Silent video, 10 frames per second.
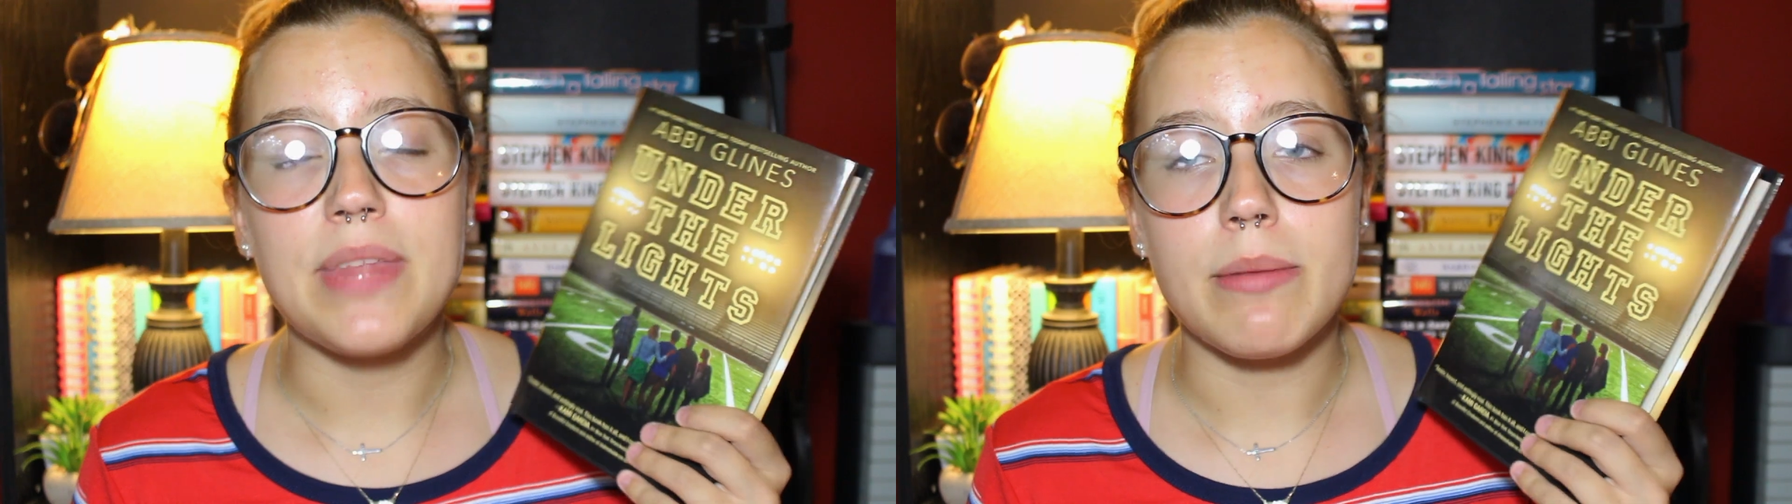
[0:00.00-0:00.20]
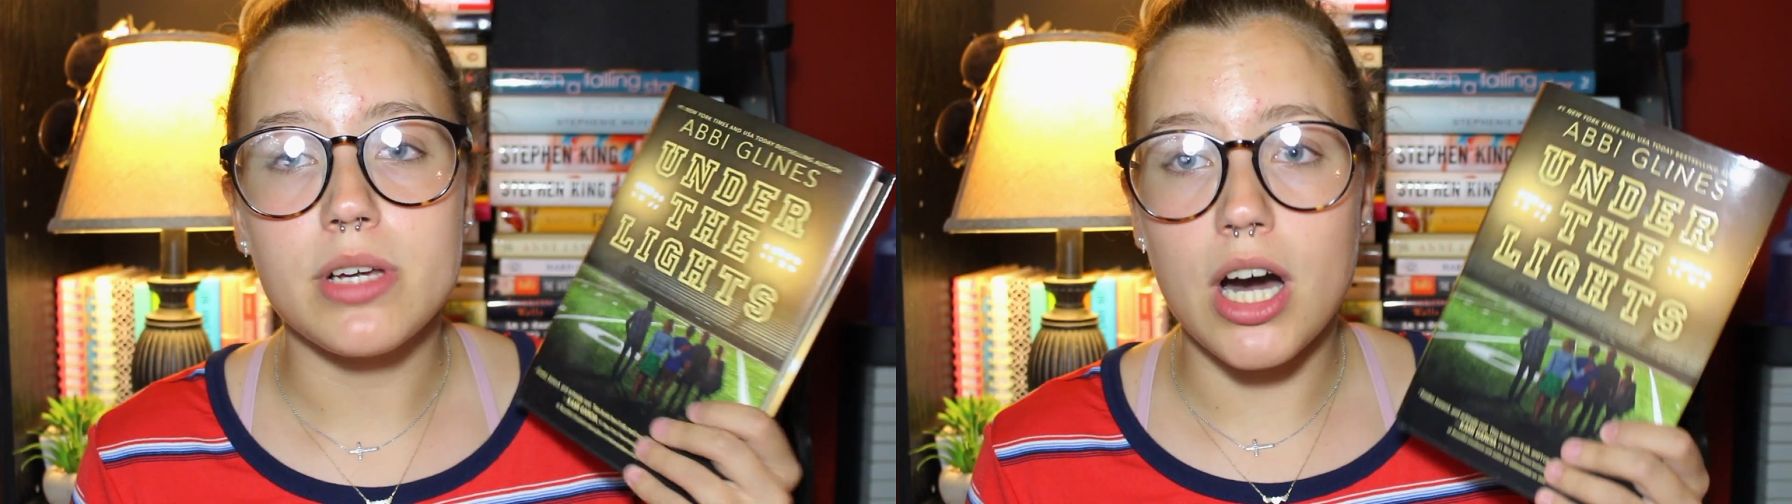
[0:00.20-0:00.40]

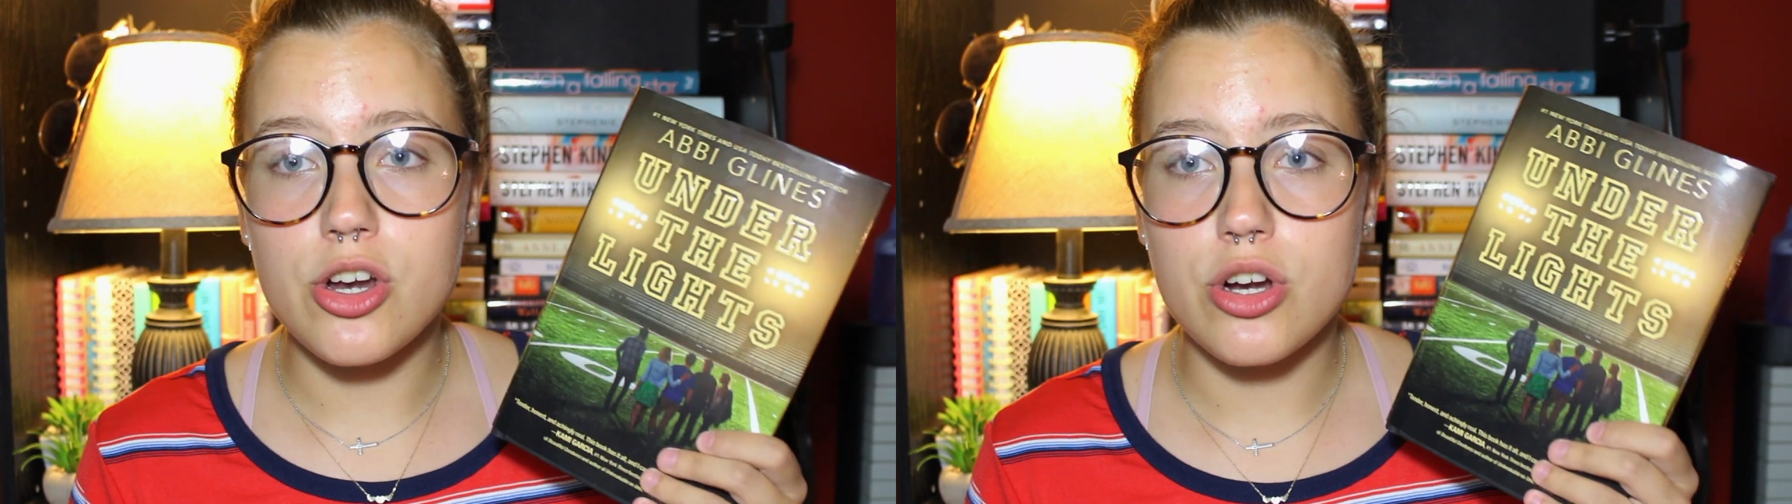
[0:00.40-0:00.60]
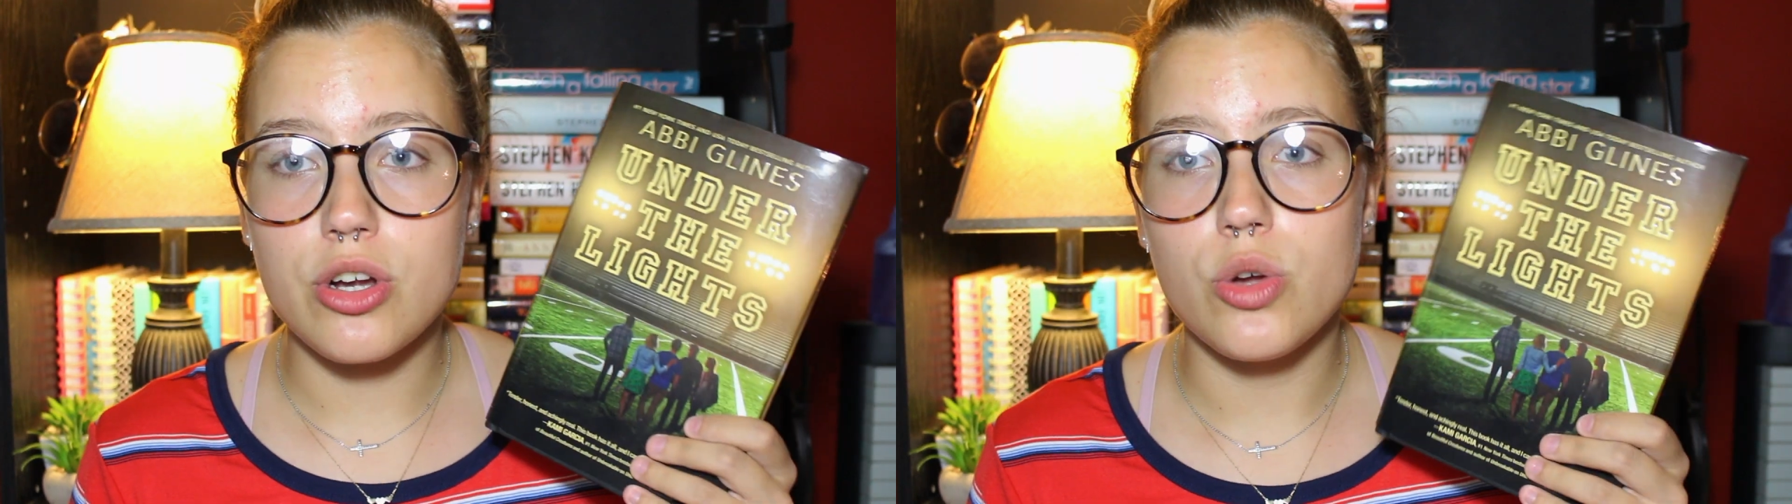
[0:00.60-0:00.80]
named
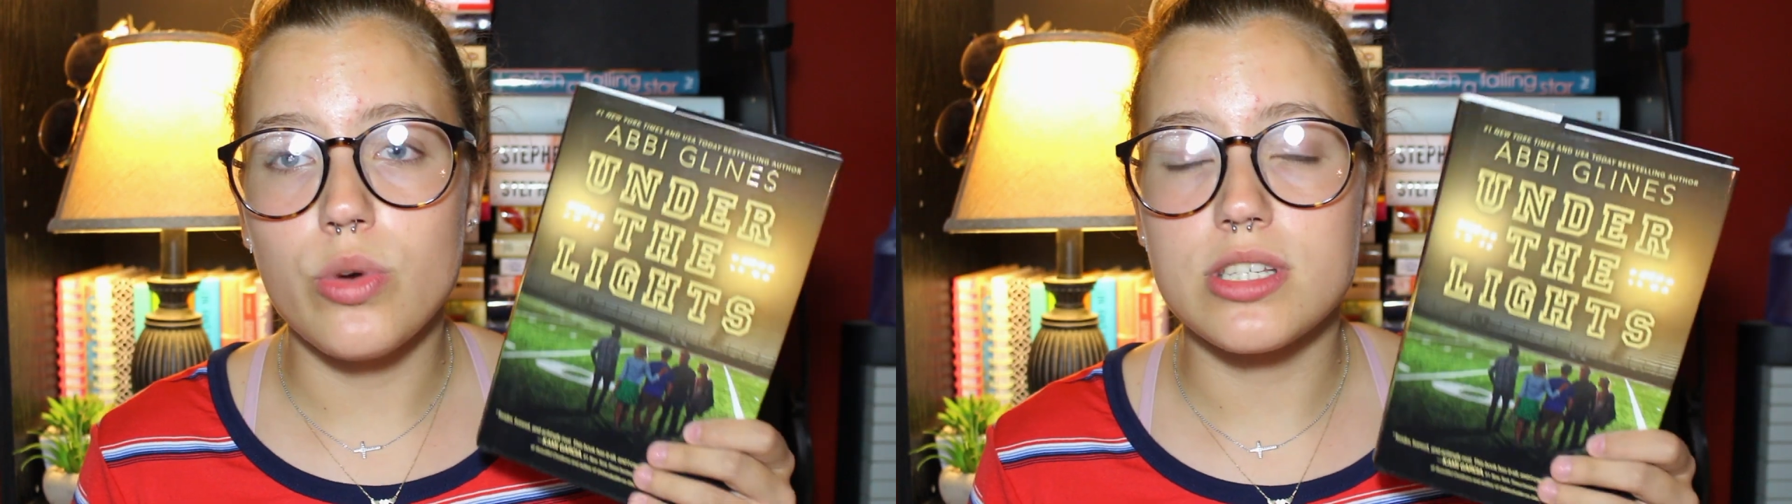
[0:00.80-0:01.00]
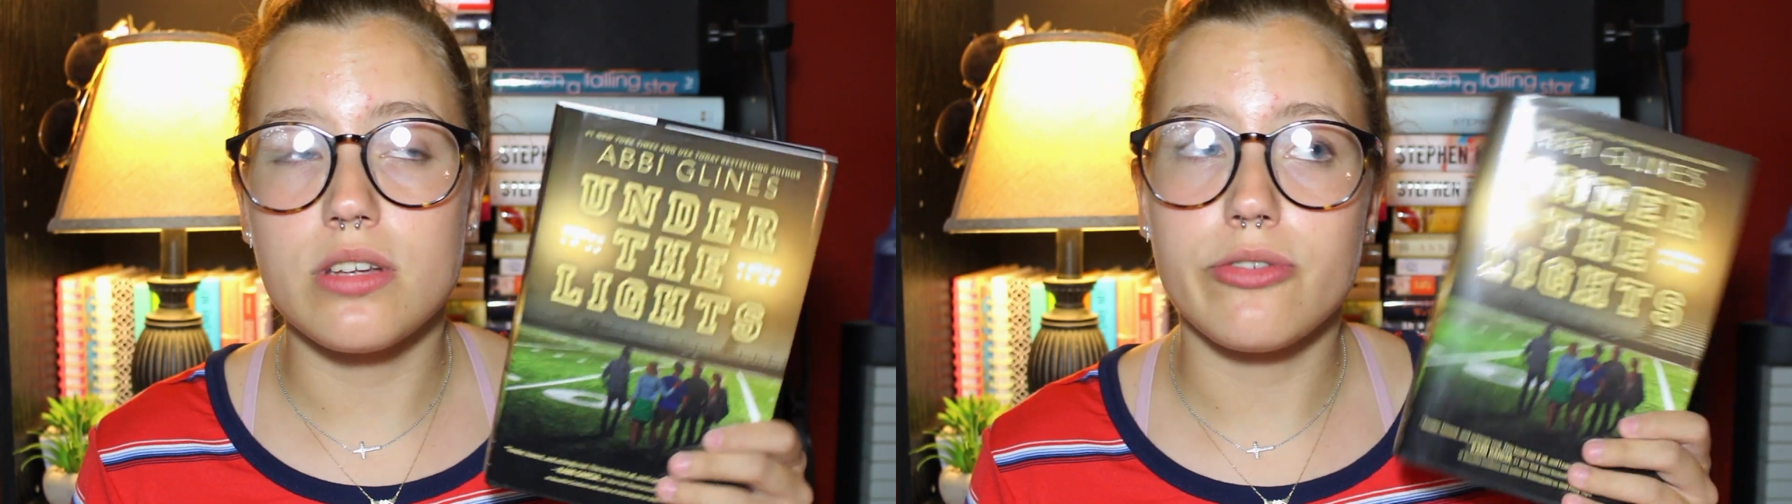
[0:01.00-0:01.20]
Gunnar who
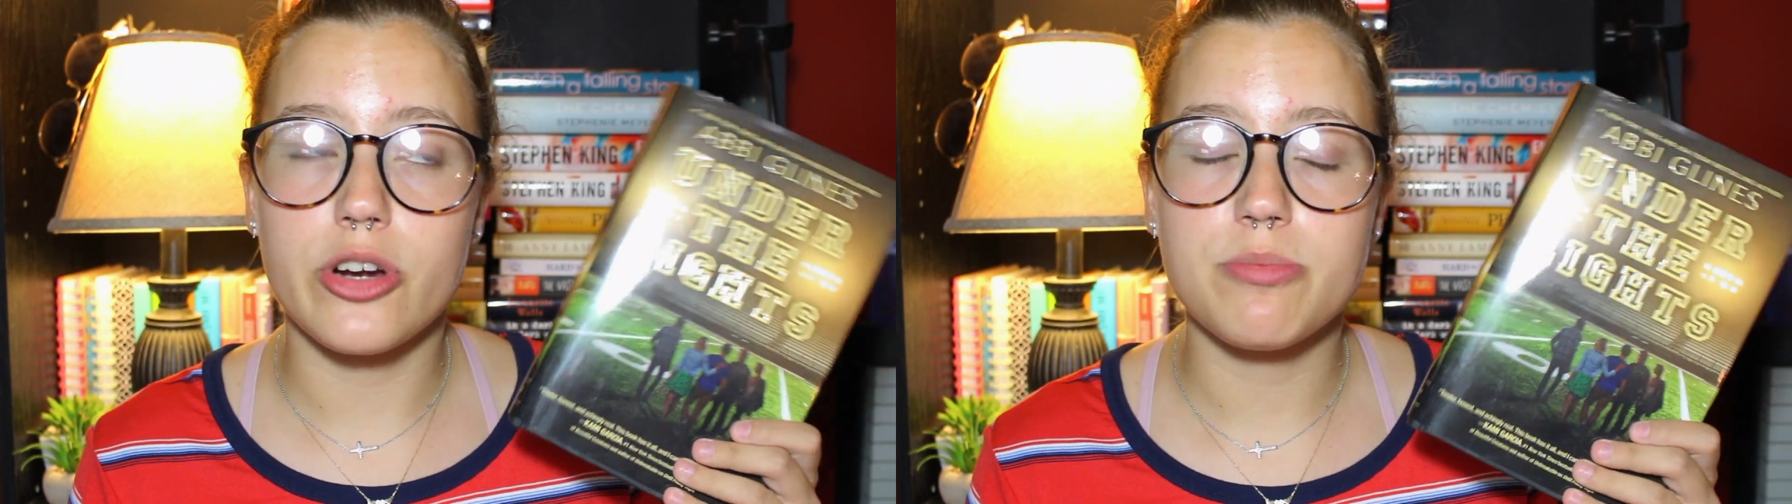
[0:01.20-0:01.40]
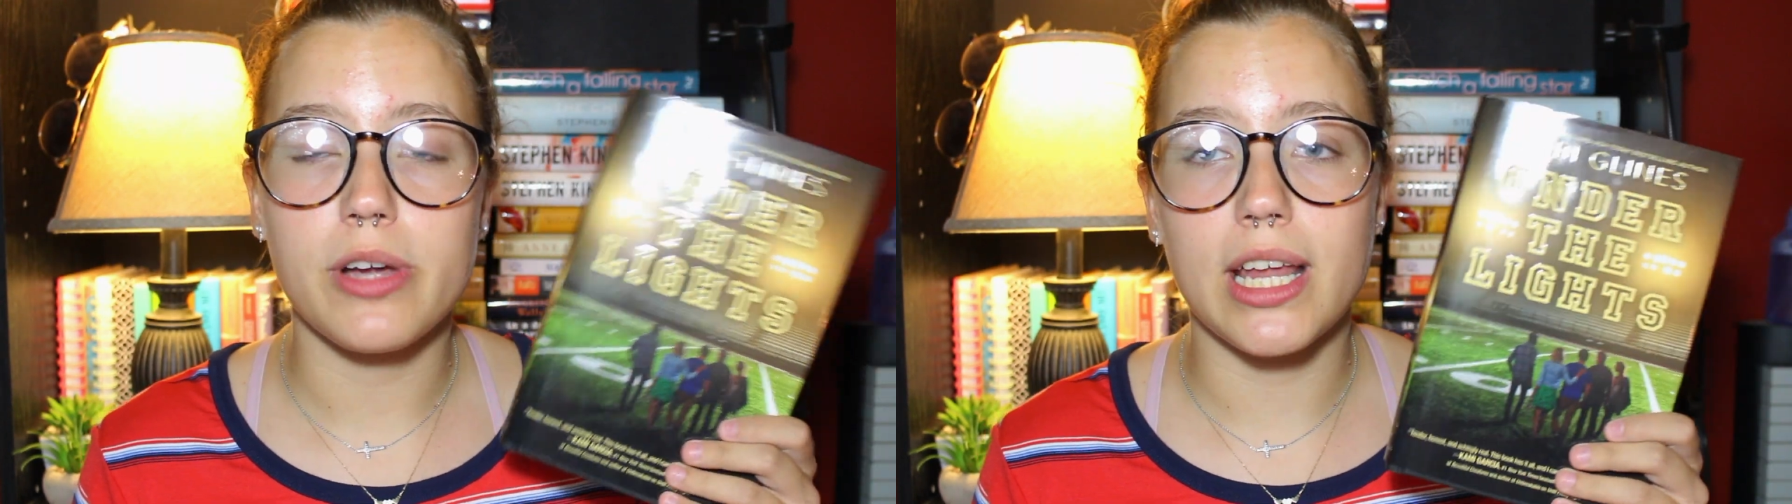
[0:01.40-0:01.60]
was in the
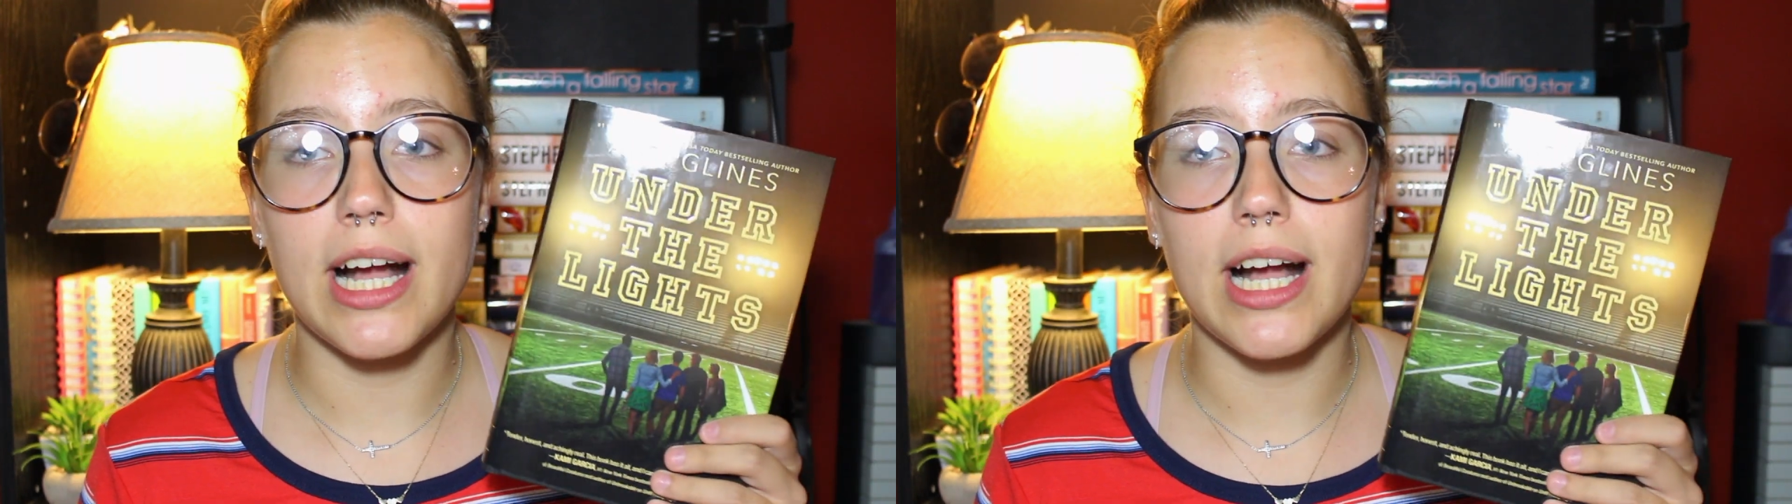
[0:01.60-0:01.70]
first book,